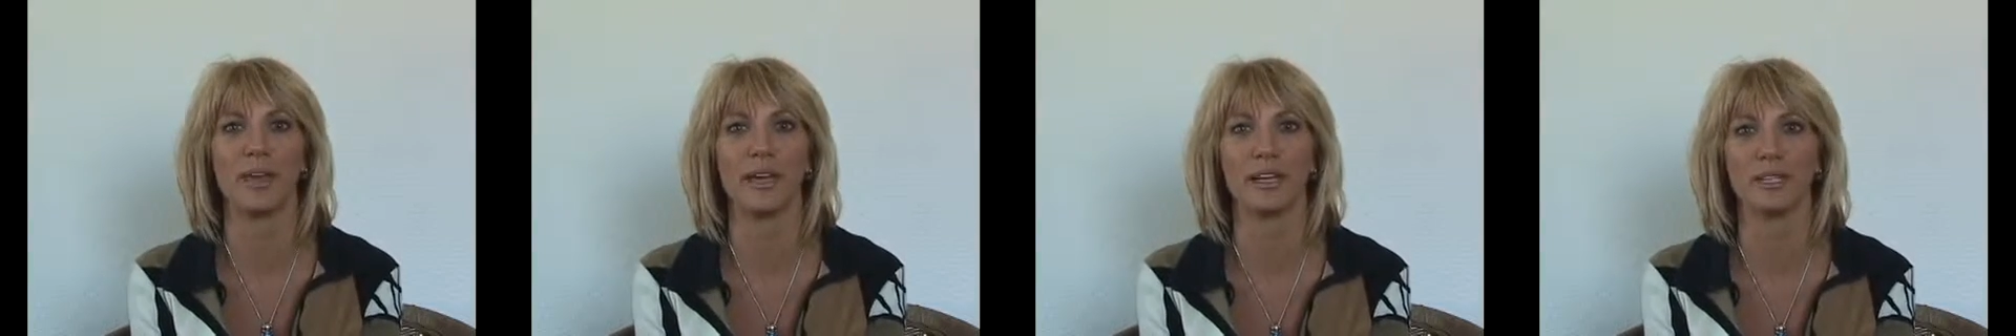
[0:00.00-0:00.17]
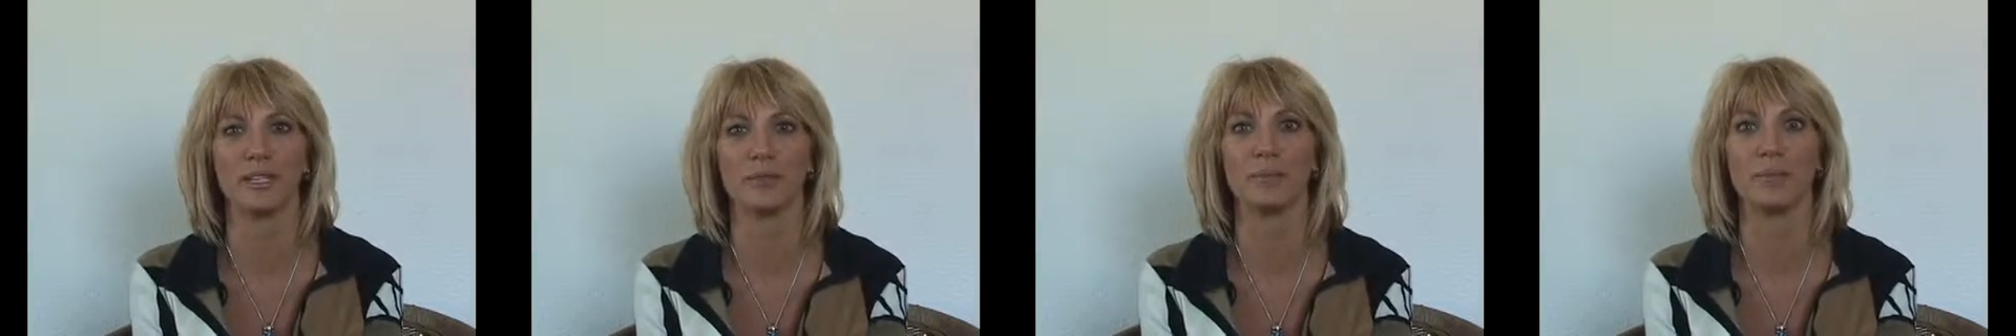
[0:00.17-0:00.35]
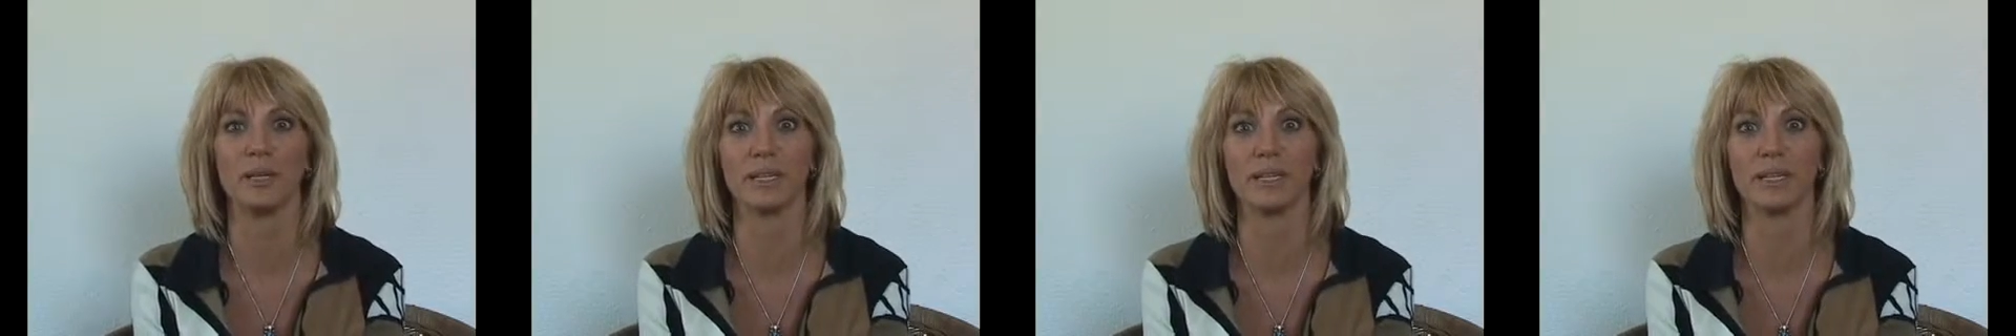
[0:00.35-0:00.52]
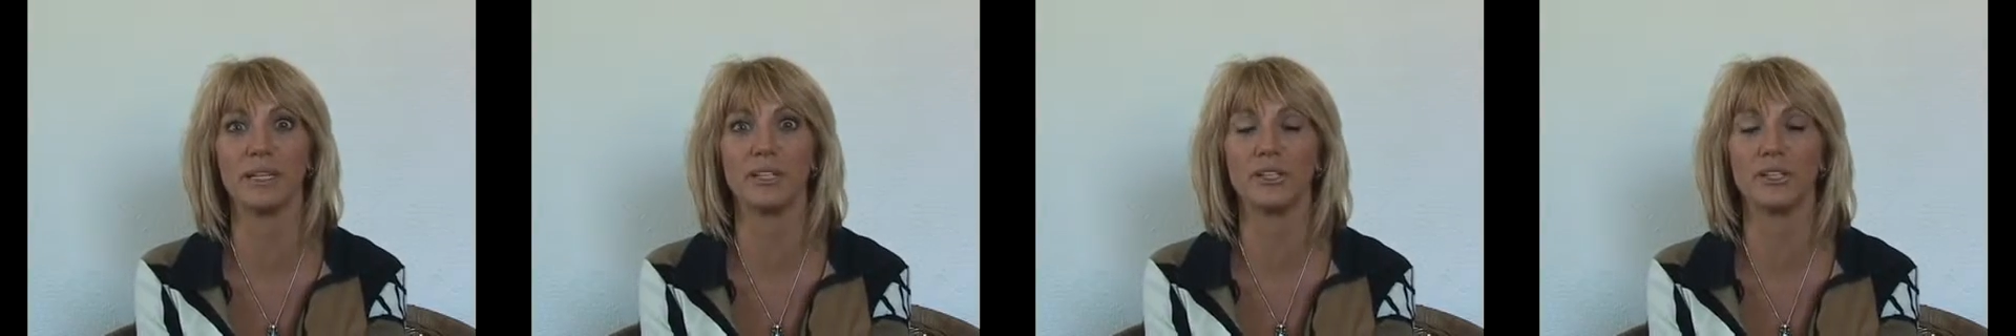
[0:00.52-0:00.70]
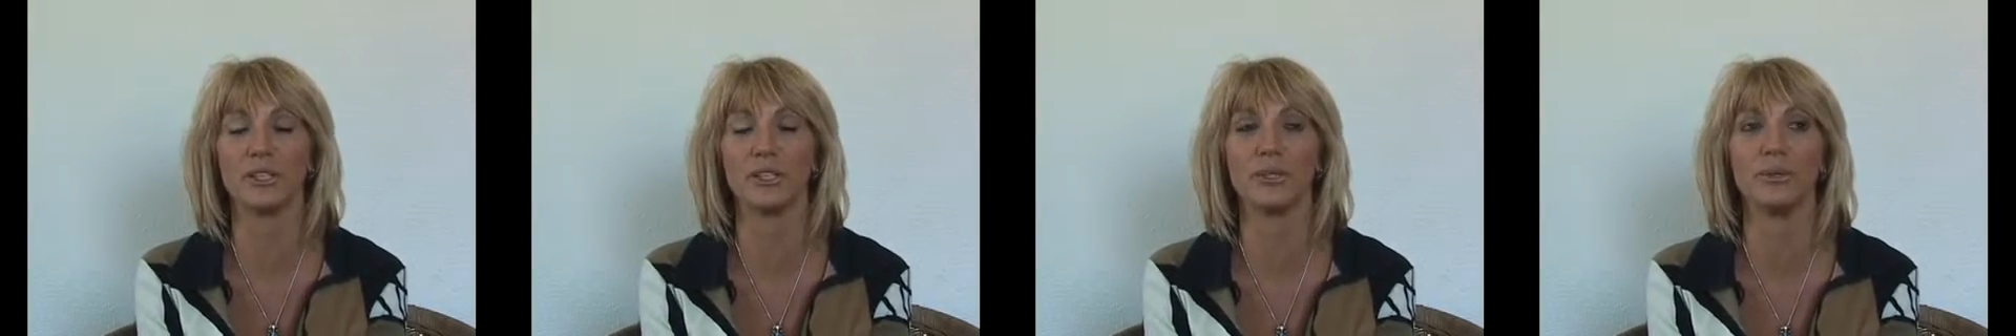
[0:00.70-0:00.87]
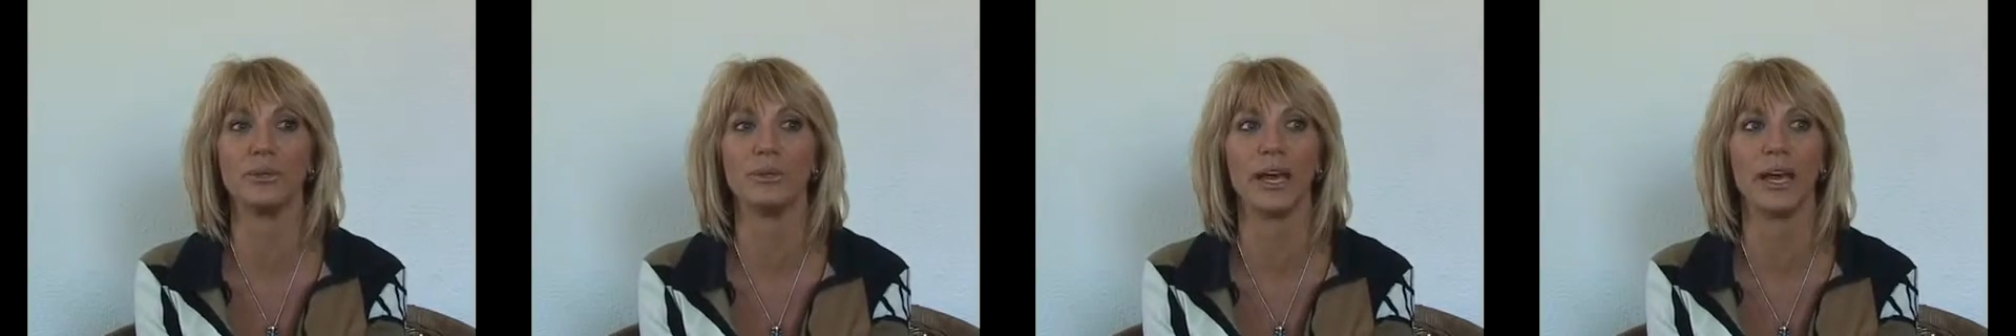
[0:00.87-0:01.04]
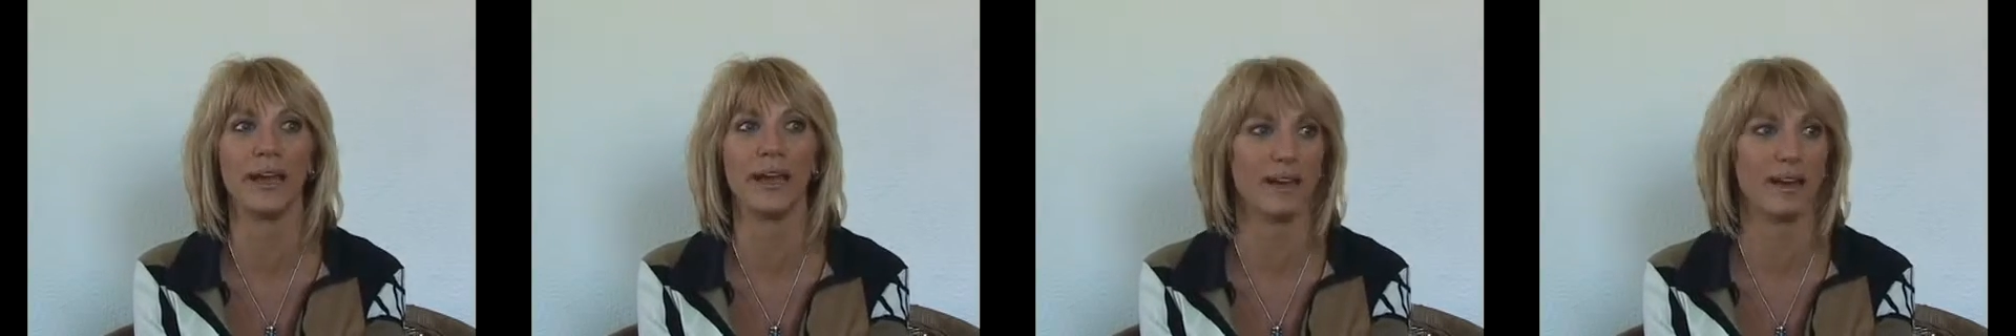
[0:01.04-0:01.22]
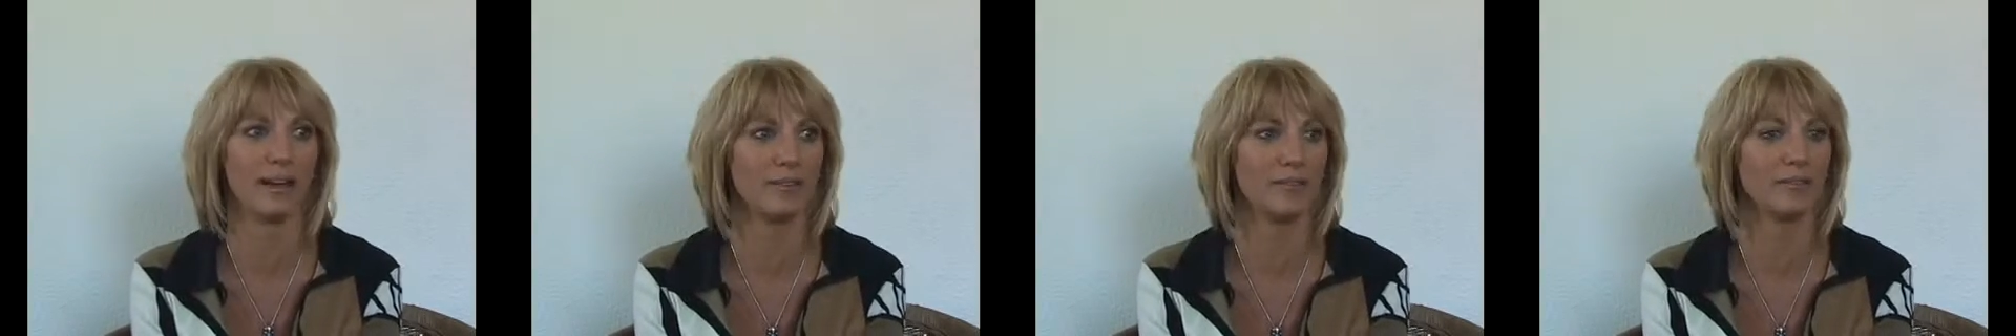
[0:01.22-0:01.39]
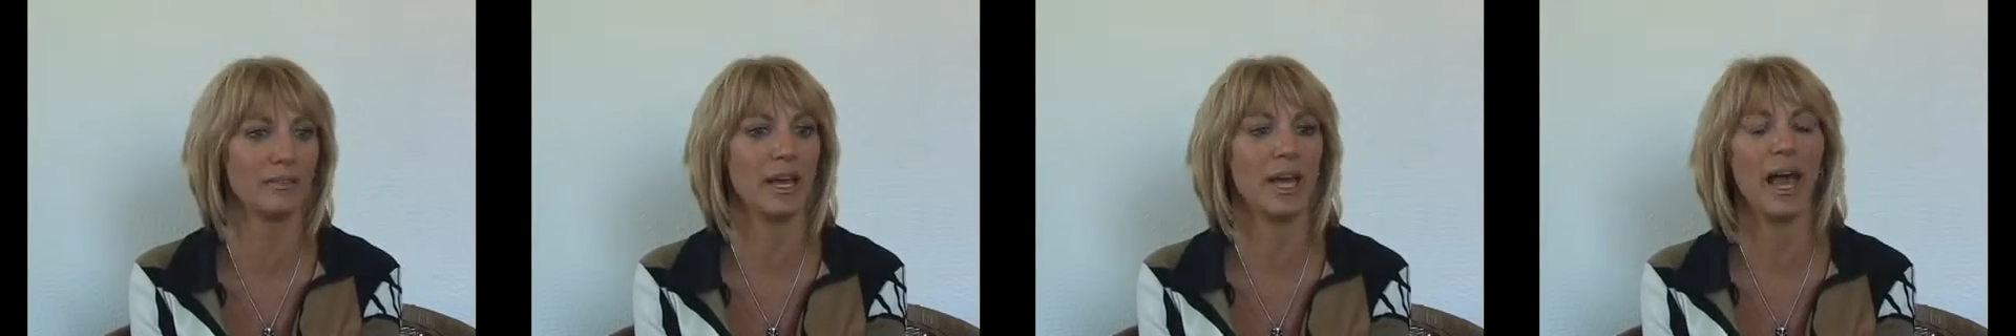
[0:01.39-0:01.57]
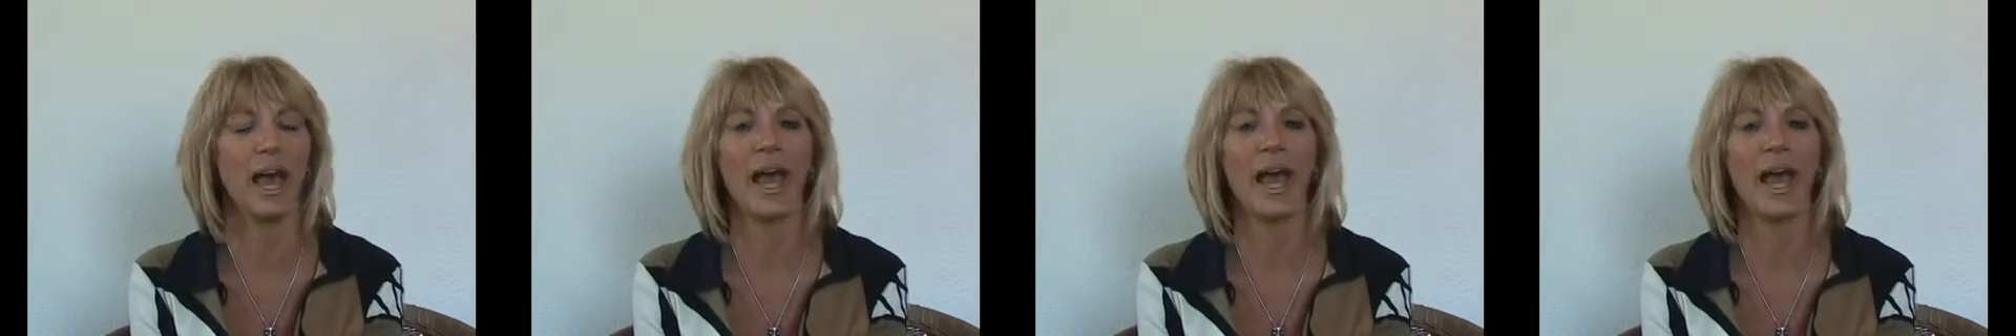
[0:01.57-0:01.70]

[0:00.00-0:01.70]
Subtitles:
asthma at the age of 2.5,